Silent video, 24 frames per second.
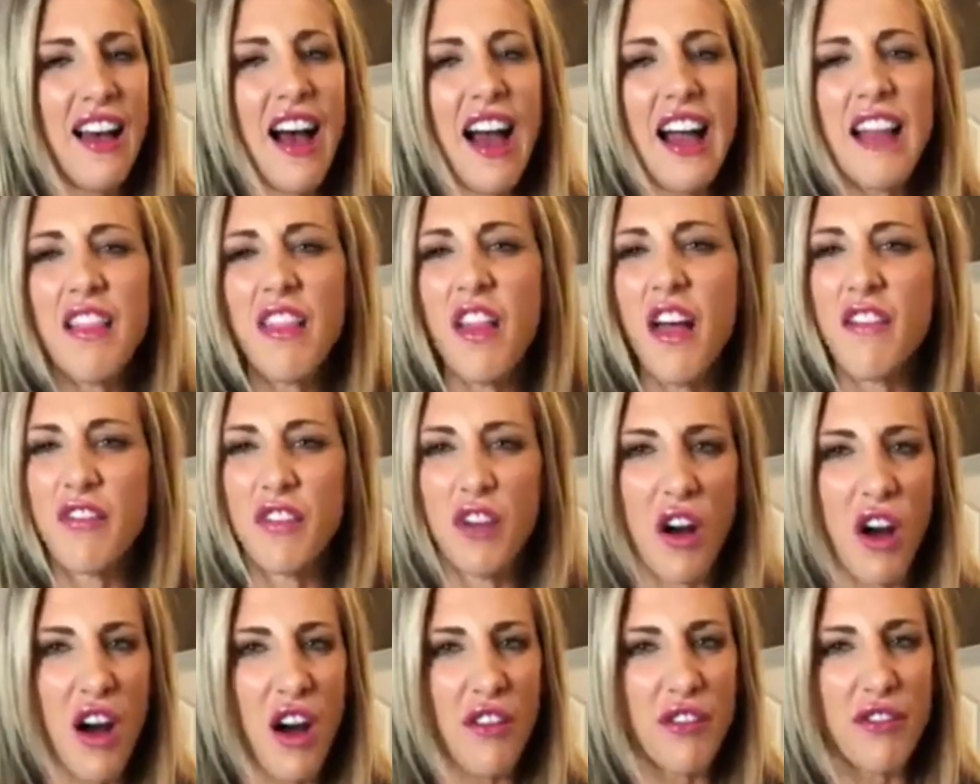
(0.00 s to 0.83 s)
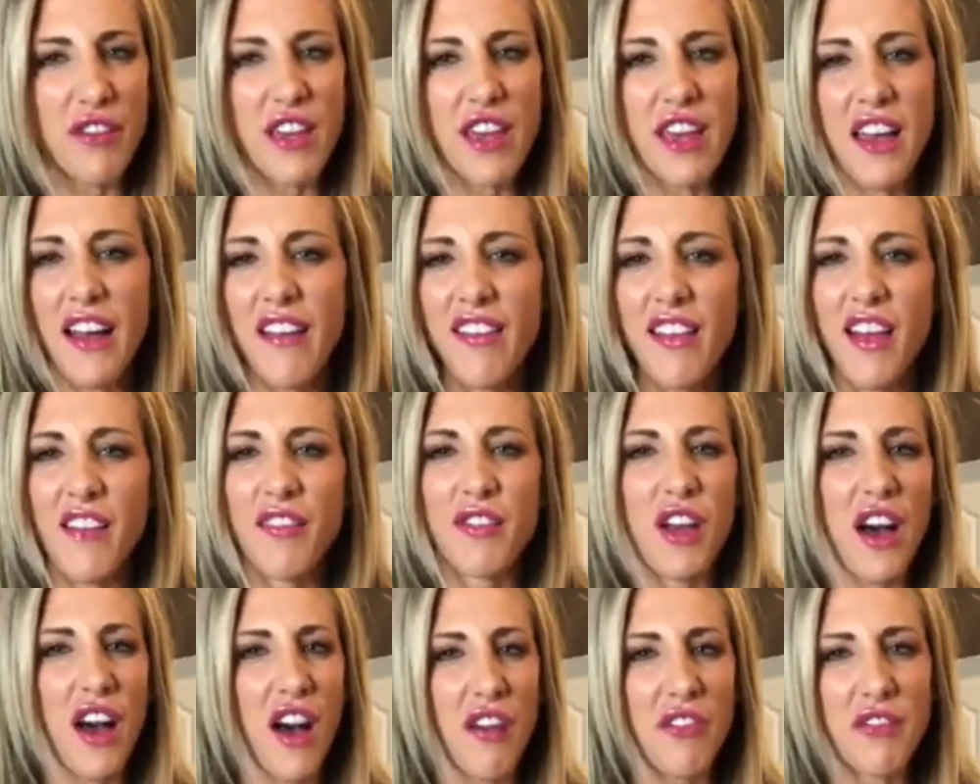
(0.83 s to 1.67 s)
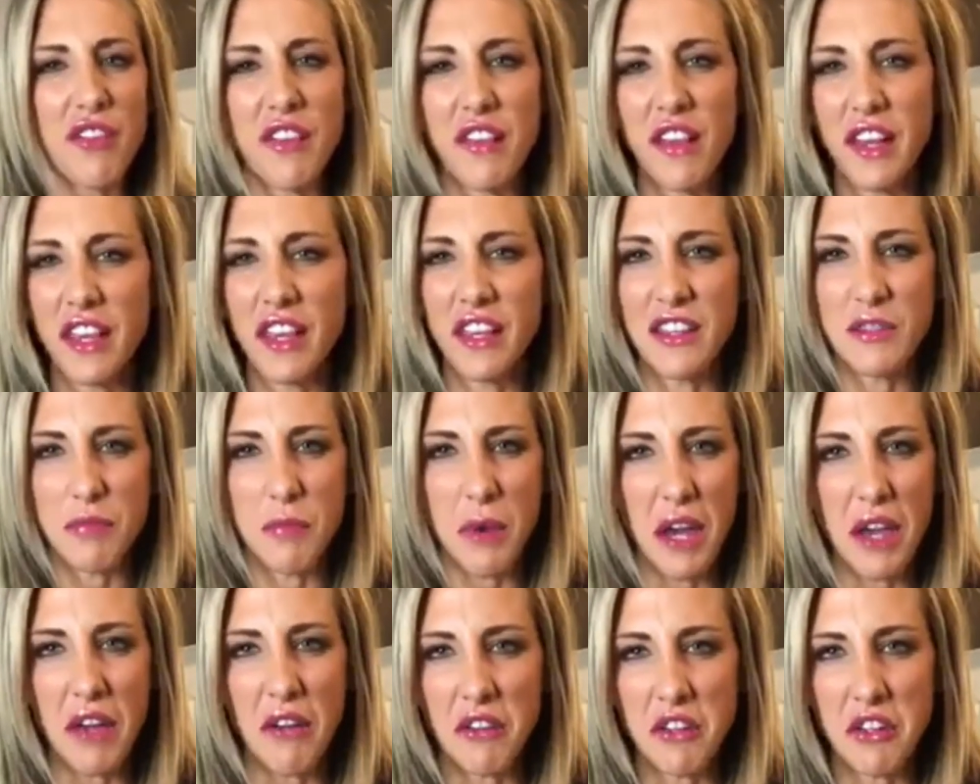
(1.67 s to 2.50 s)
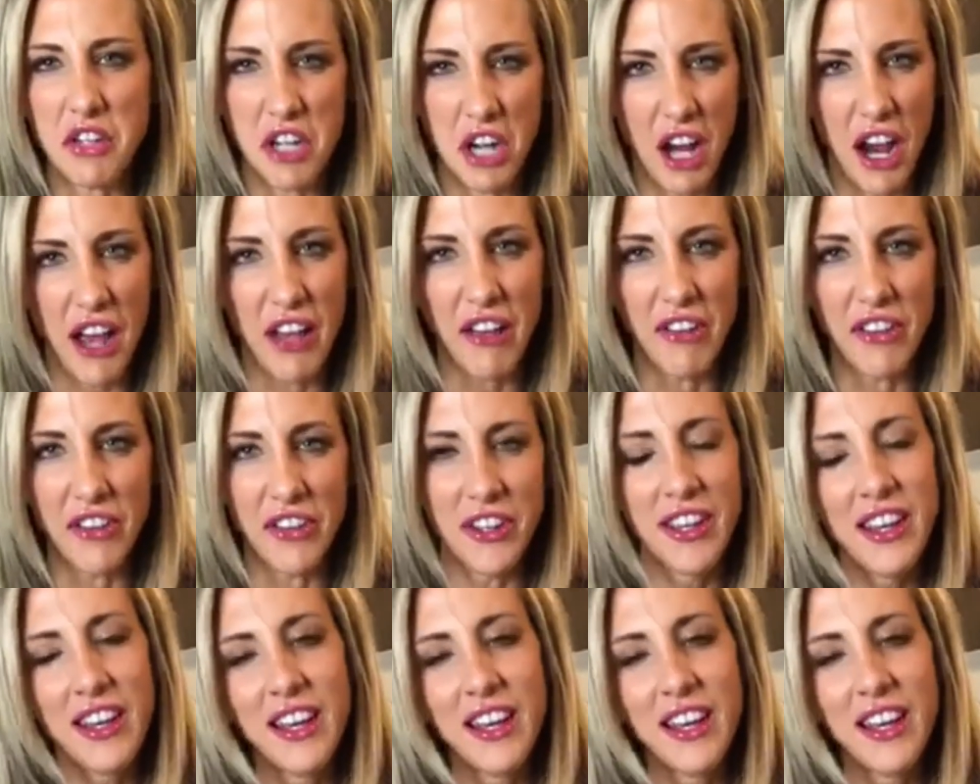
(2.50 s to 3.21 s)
I love coffee. I love coffee like it's my own child.